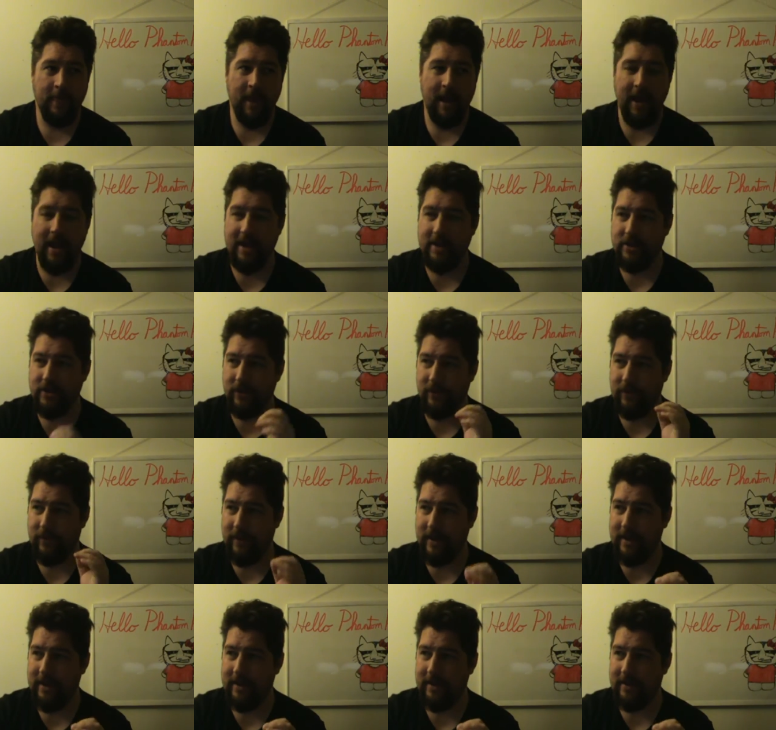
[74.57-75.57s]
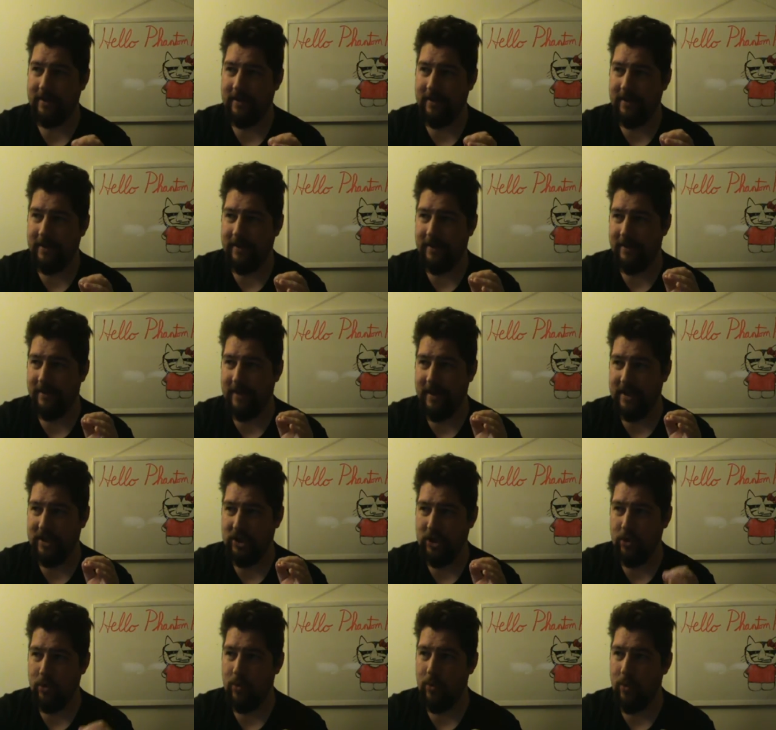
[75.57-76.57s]
And to think that
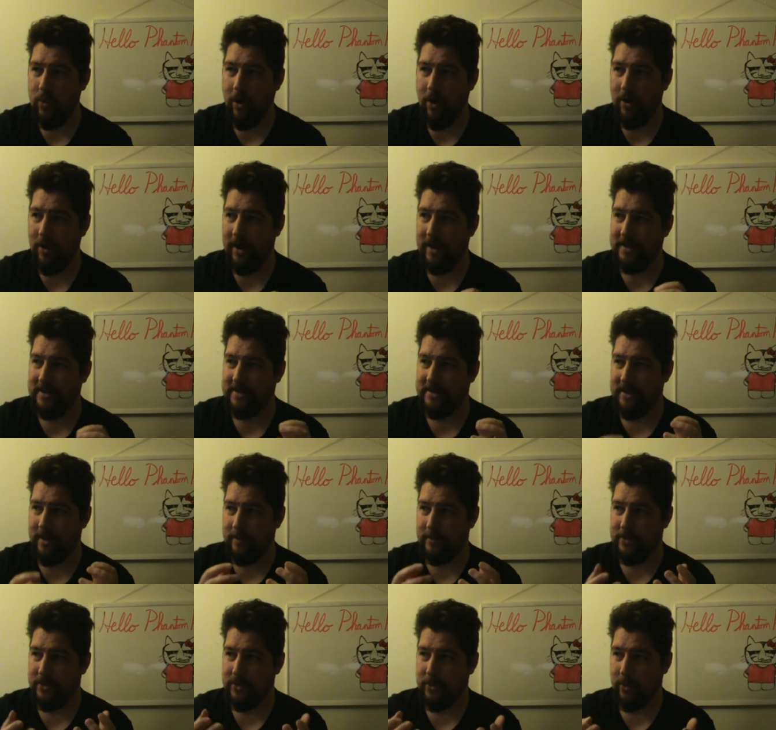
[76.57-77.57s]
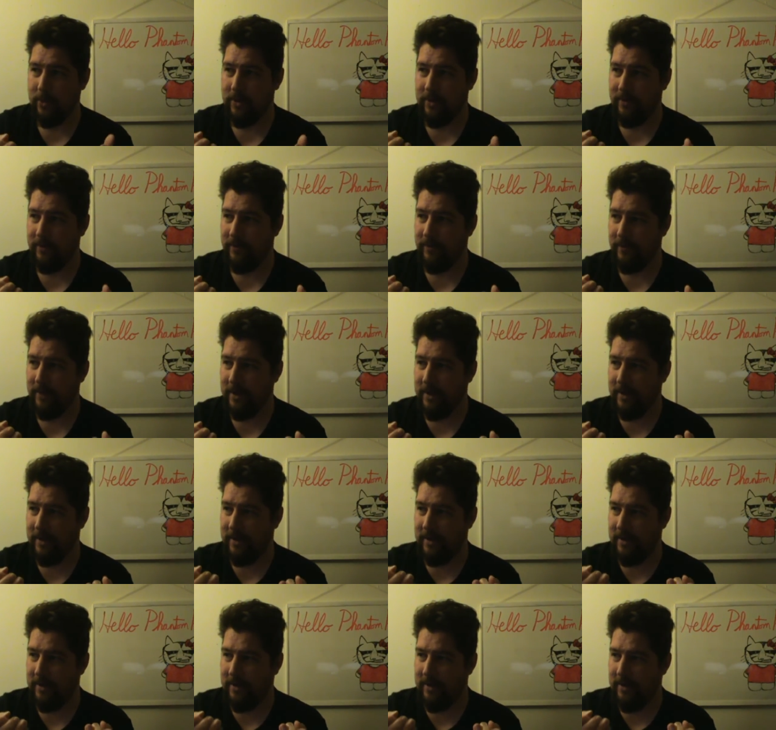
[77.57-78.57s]
you are in some sort of
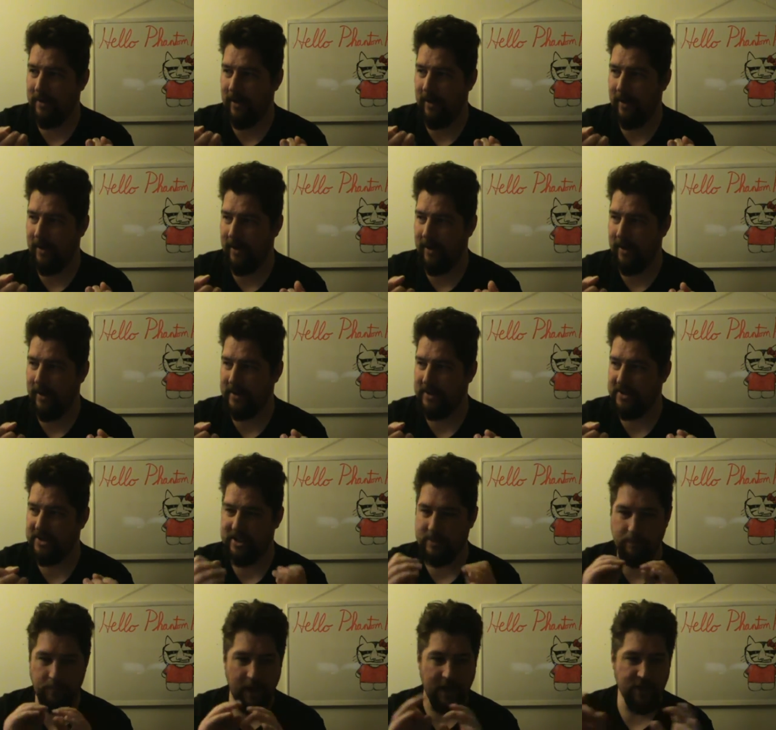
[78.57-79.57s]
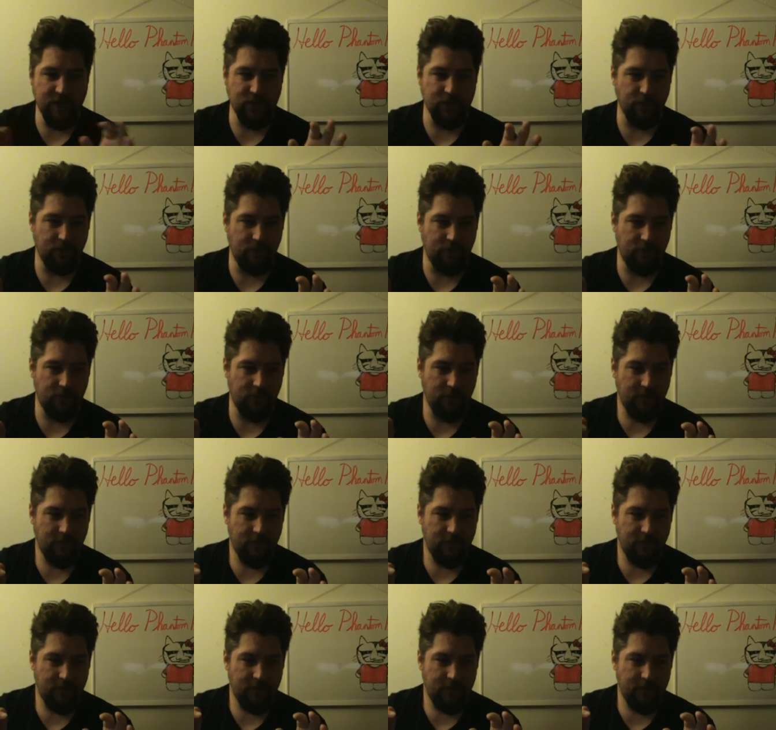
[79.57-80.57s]
uh, special
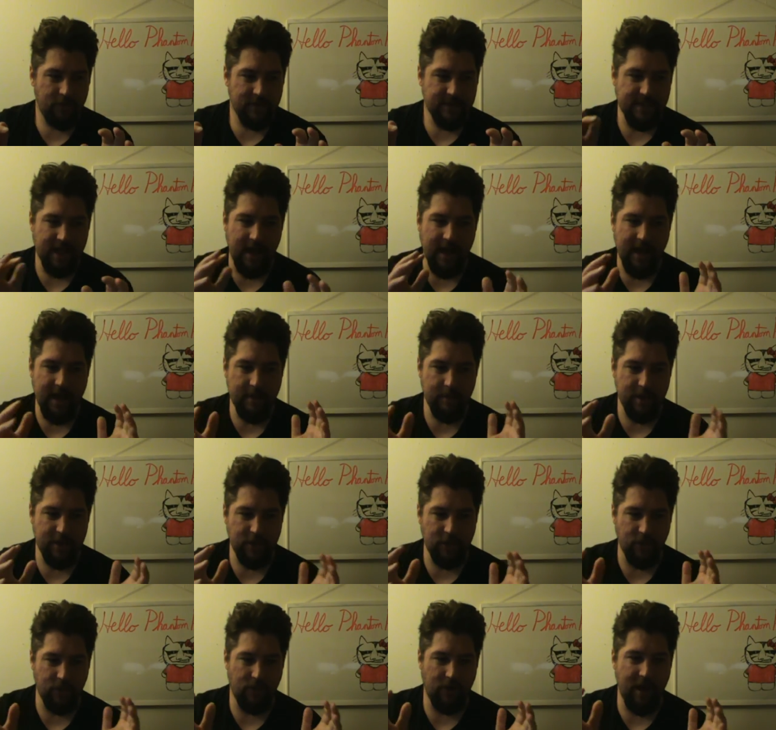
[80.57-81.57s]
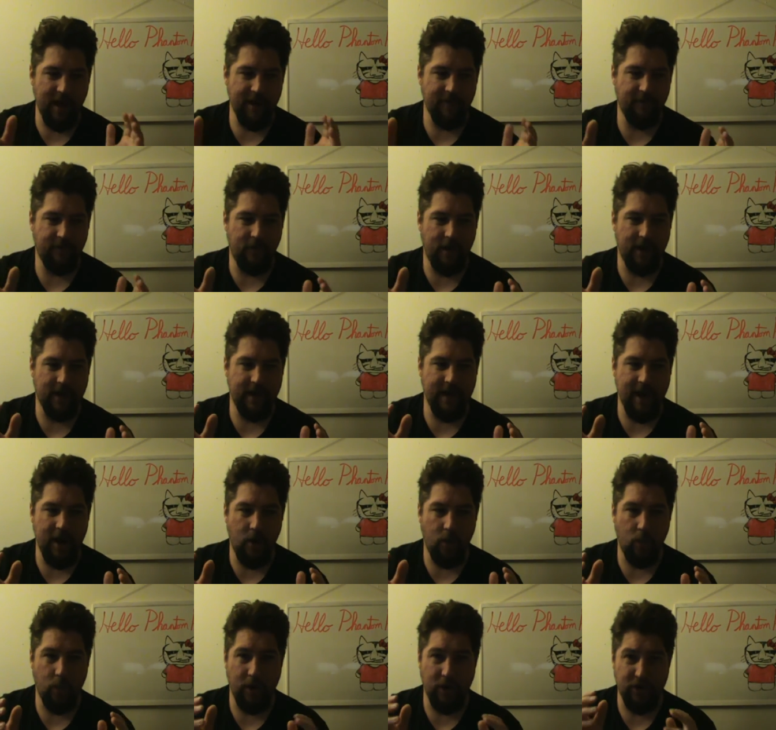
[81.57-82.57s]
time in your life right
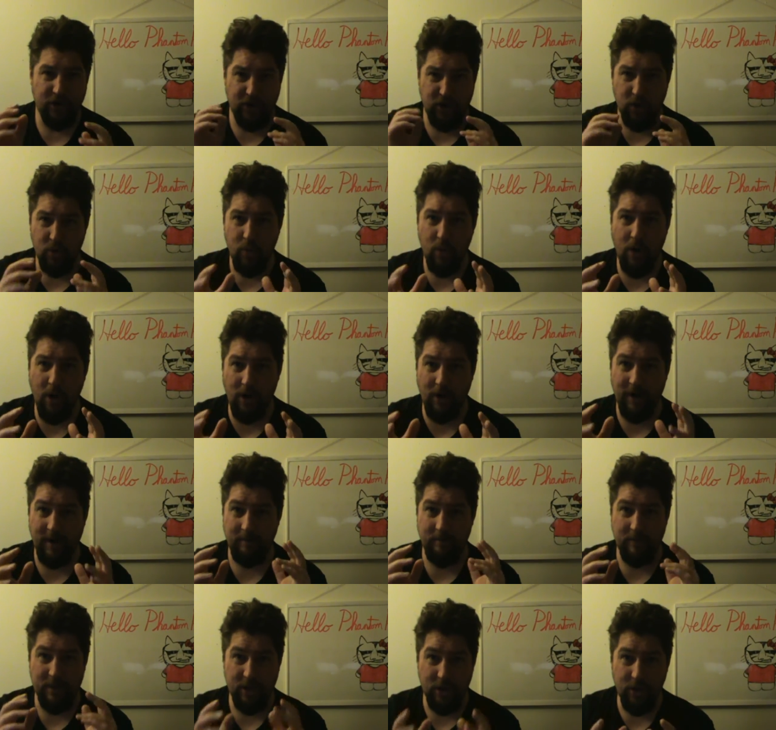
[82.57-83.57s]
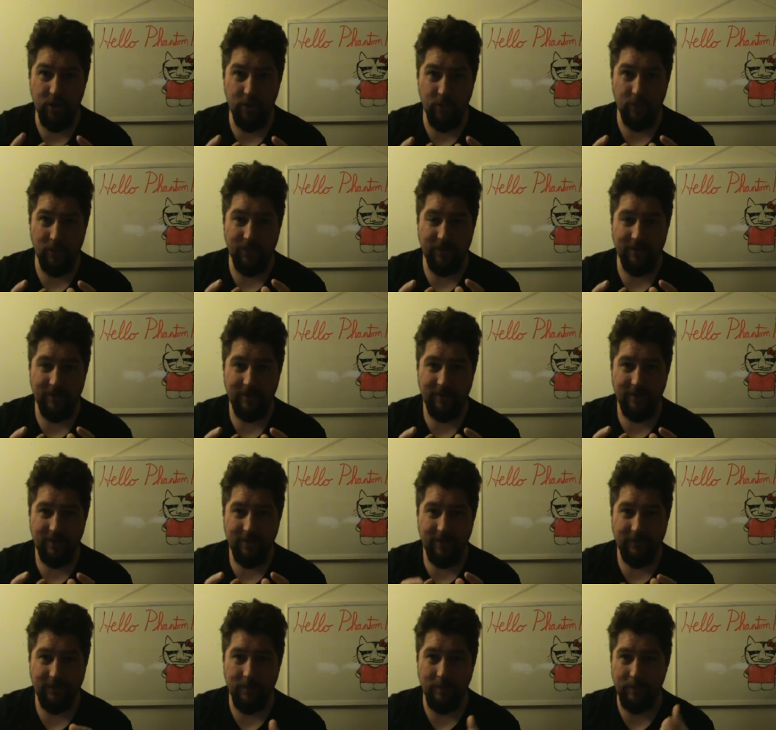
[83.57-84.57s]
now where you are immune
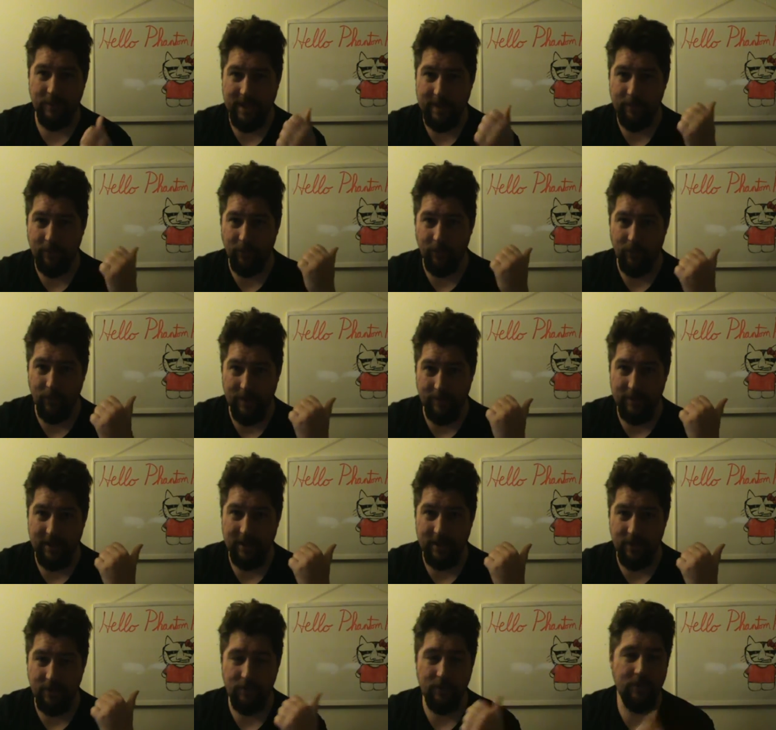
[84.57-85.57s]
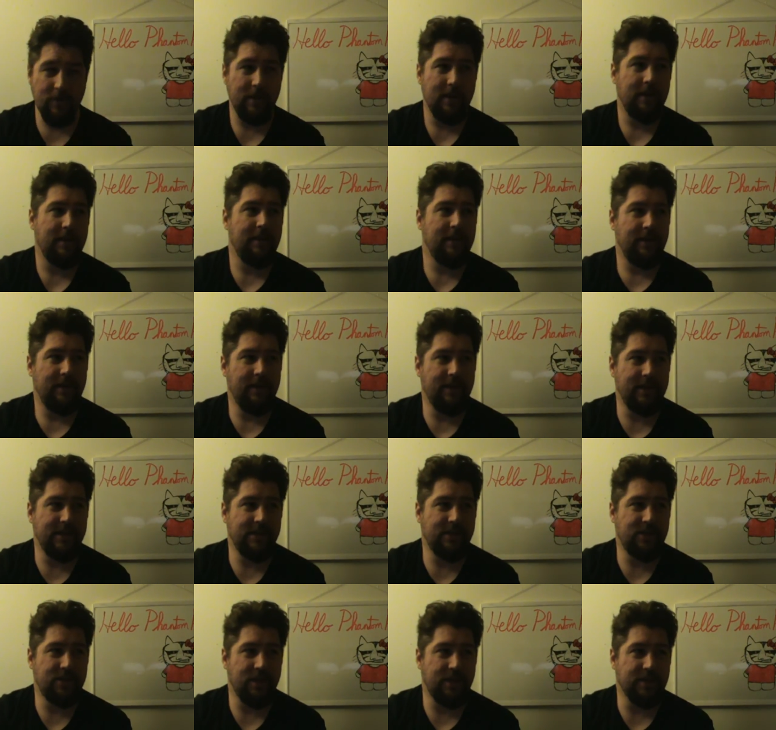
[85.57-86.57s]
from people ribbing you
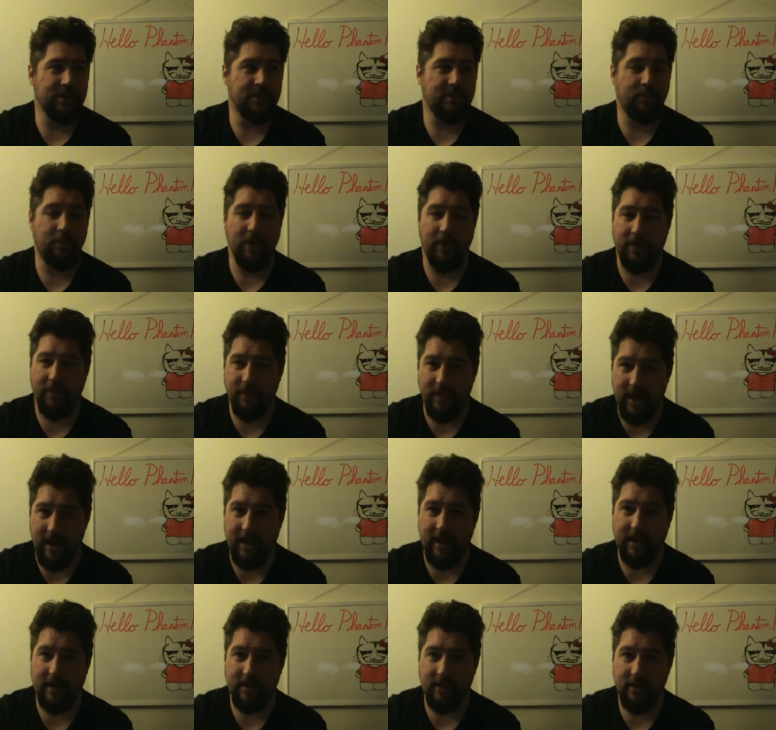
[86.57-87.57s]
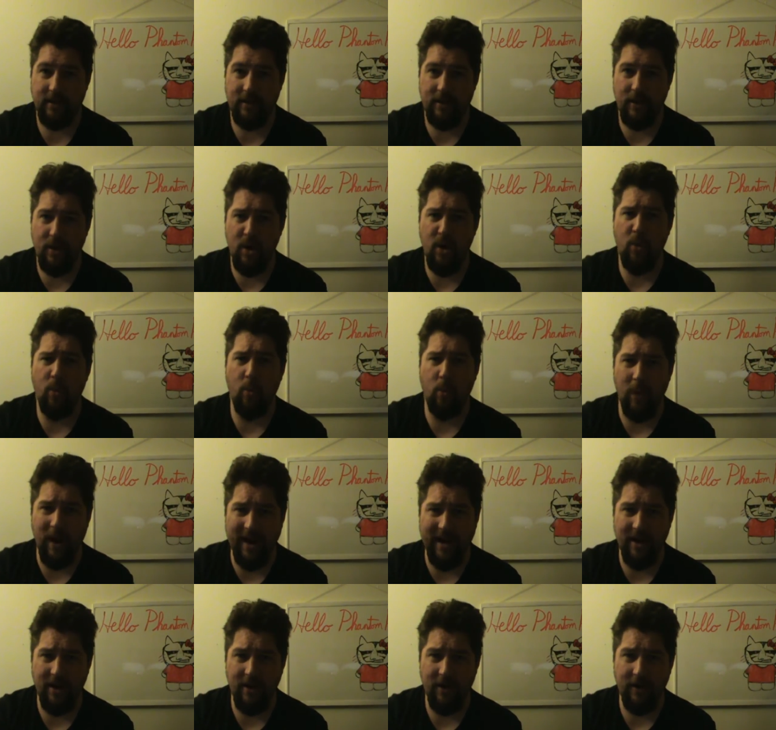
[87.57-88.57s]
is just pathetic.
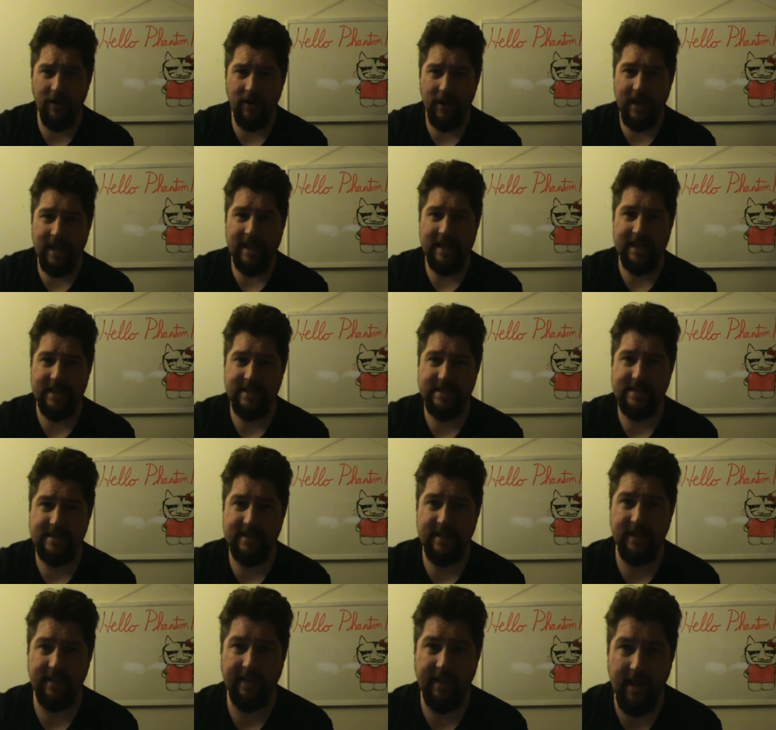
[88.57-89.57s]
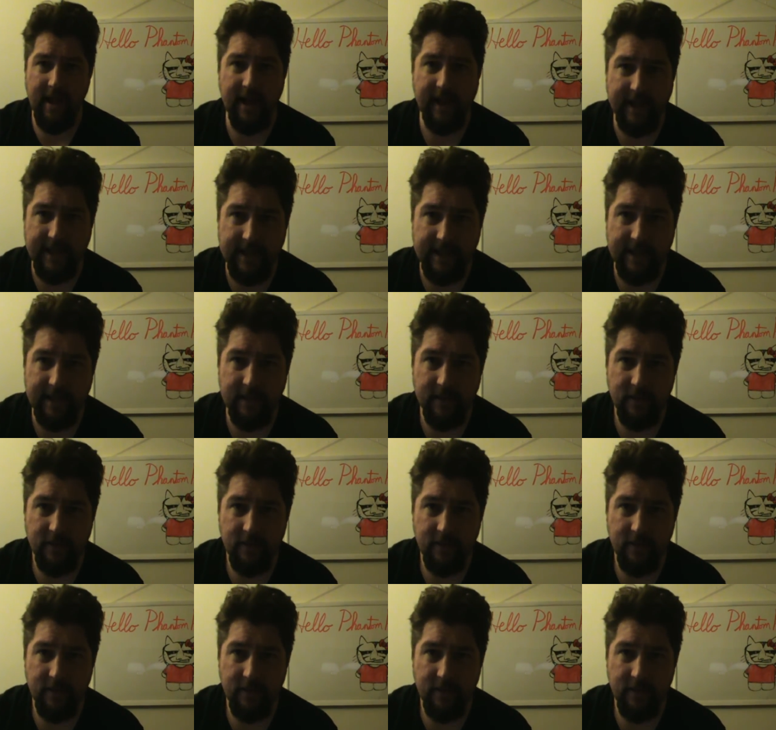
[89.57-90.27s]
Where is the lion?